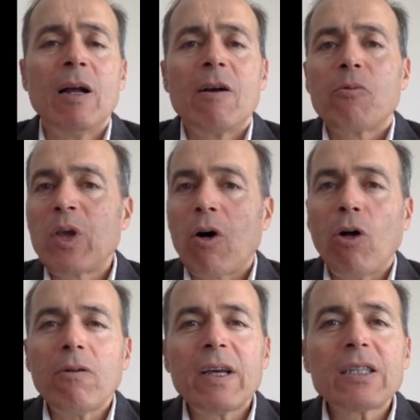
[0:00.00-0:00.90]
We
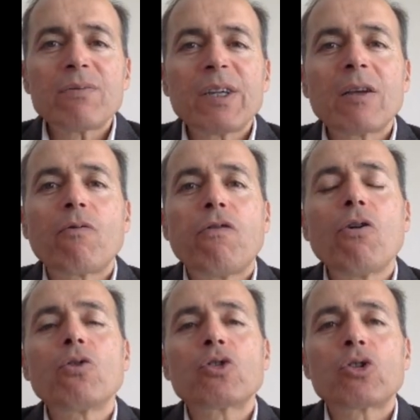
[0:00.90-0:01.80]
always
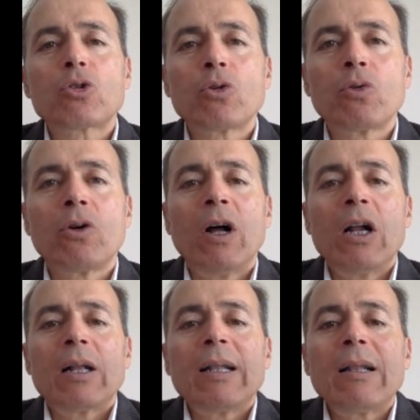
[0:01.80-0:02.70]
focus to
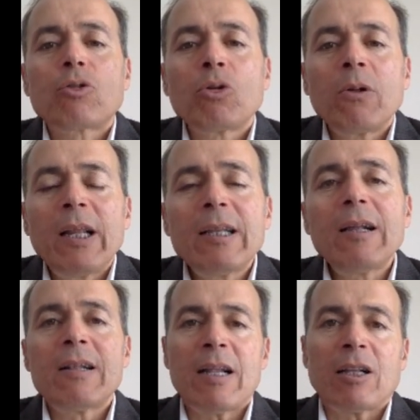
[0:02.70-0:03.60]

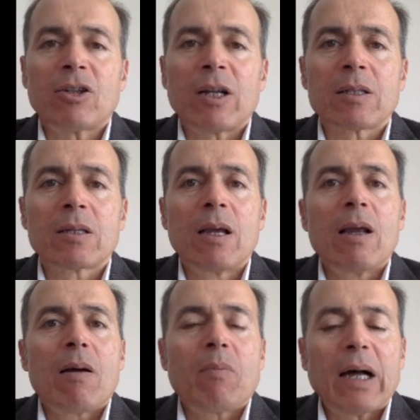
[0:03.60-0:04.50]
little nutrients.
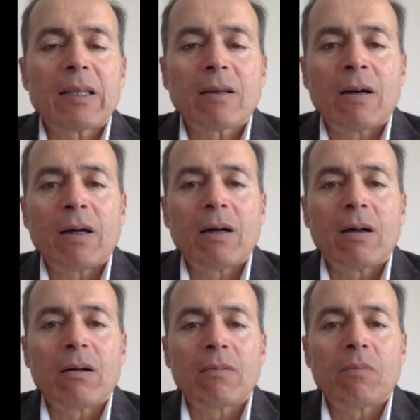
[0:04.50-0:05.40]
But
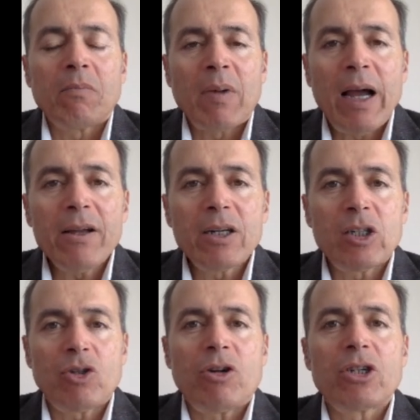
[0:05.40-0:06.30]
my
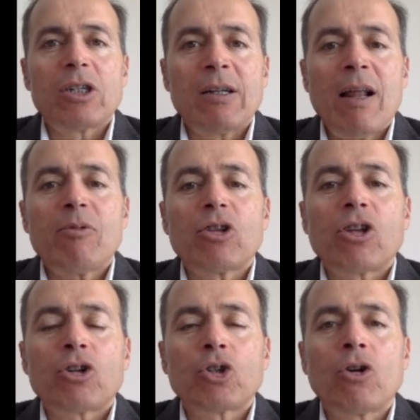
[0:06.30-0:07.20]
research in
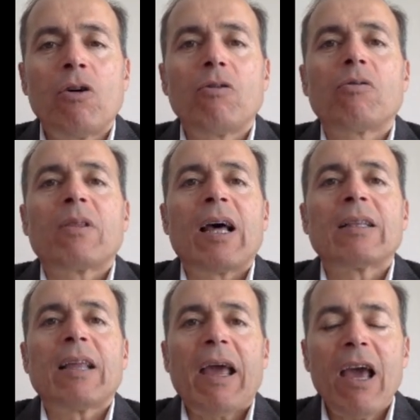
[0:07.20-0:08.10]
laboratory show
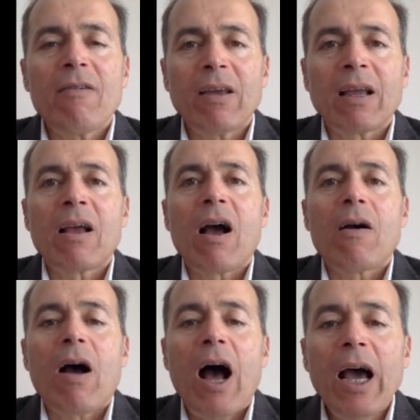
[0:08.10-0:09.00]
that having
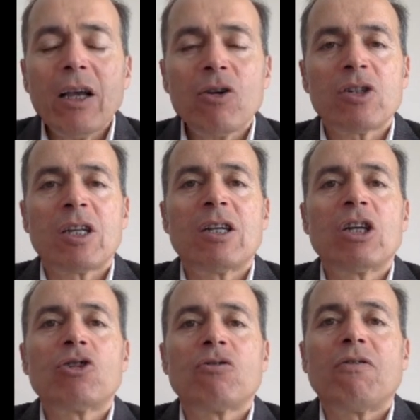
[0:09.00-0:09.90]
high
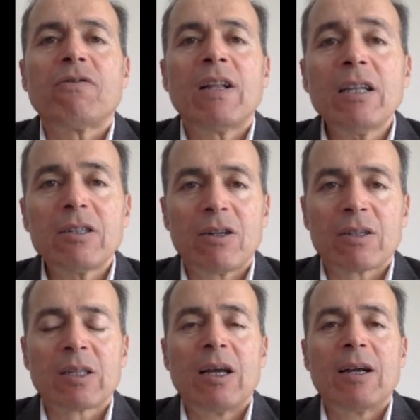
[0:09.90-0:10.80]
concentration of
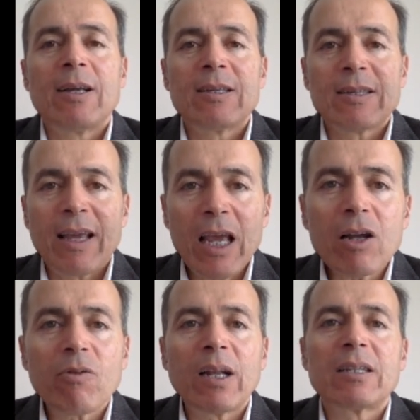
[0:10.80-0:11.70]
nutrients is
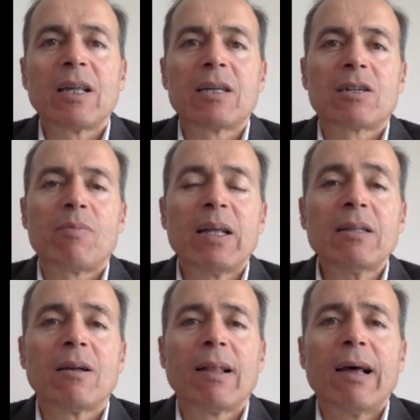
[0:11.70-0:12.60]
equally
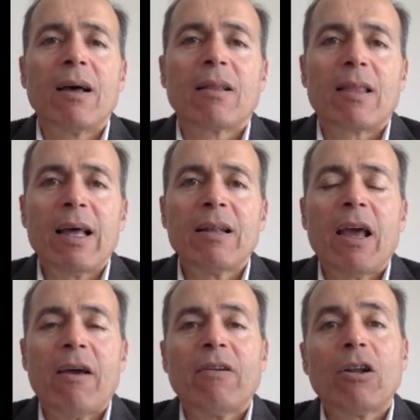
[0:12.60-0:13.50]
detrimental than
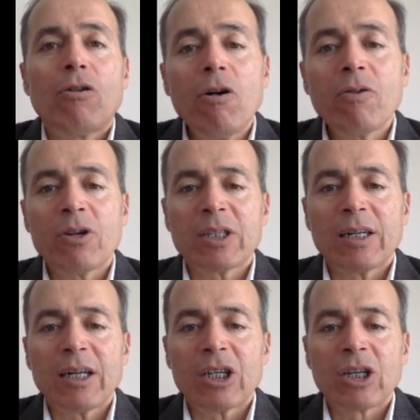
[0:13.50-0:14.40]
having low
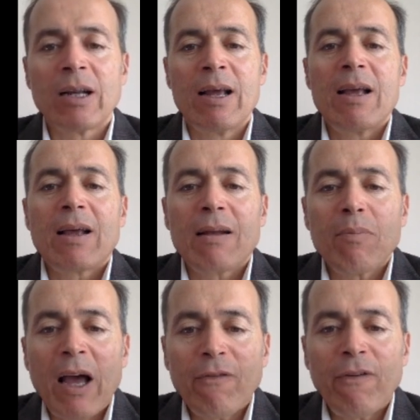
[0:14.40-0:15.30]
concentration. And
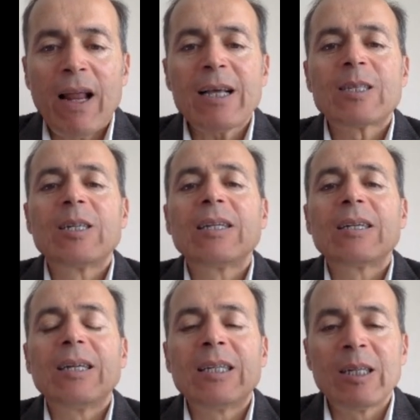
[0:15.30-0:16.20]
by flaxseed,
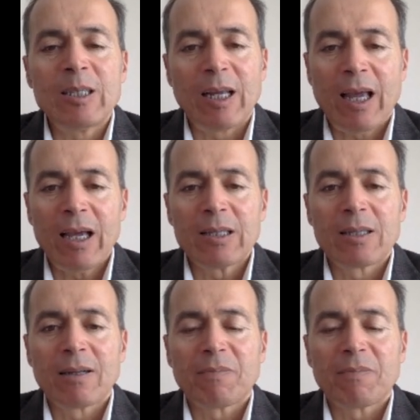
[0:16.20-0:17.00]
it is the case.